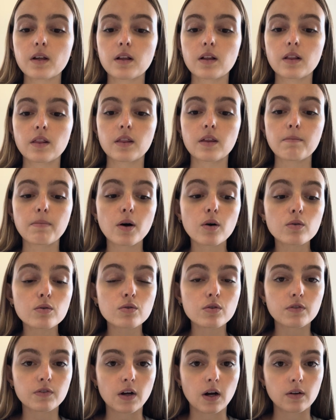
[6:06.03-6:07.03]
The bones
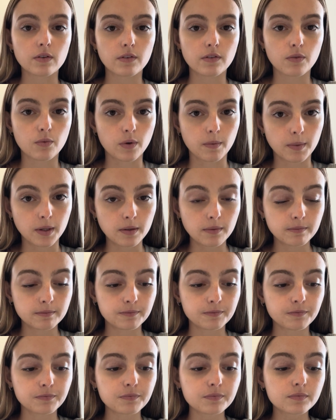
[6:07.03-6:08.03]
were found of the women,
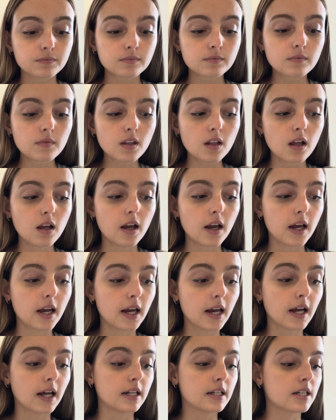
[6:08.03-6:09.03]

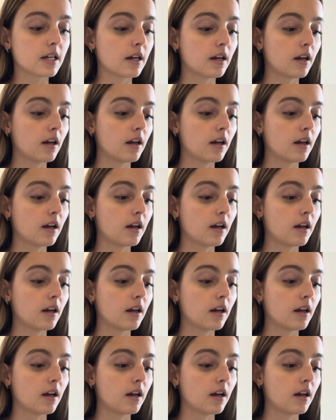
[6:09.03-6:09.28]
and